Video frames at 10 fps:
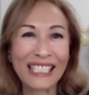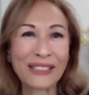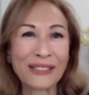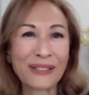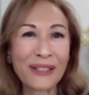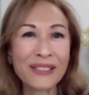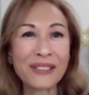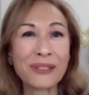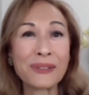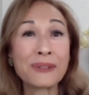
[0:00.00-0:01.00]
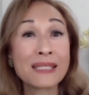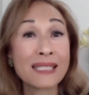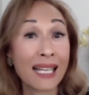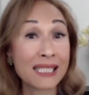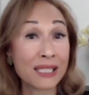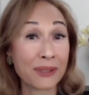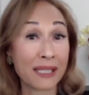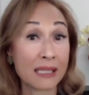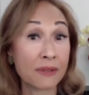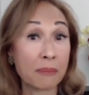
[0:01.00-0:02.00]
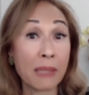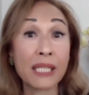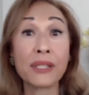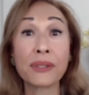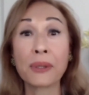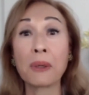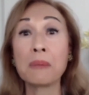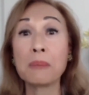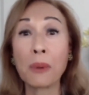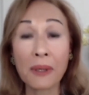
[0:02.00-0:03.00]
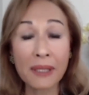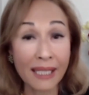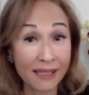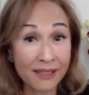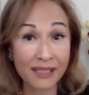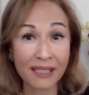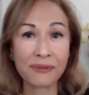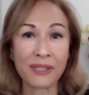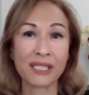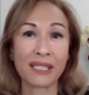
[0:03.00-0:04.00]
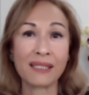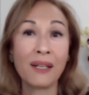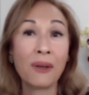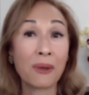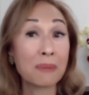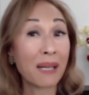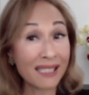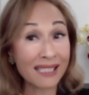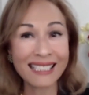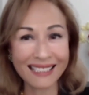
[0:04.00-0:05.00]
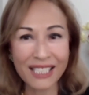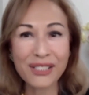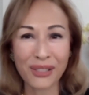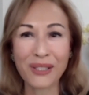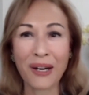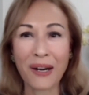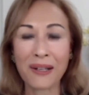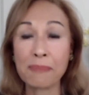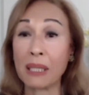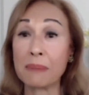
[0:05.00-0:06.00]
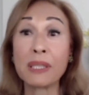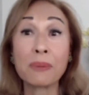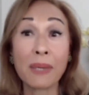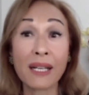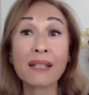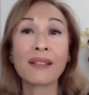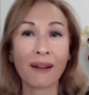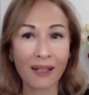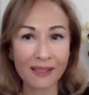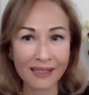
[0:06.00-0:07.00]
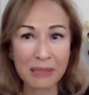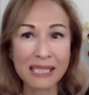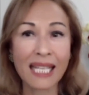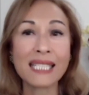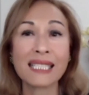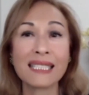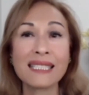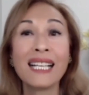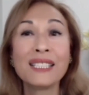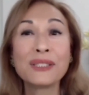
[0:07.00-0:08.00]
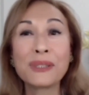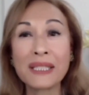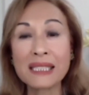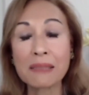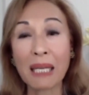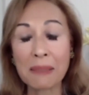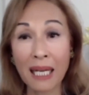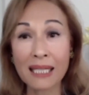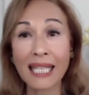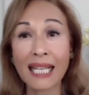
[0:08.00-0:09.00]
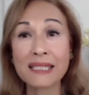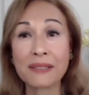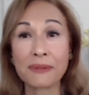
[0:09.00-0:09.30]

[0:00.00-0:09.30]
could earn you tax credits for making your home more energy efficient or buying an electric car. But beware, there are limitations. Tune into my podcast to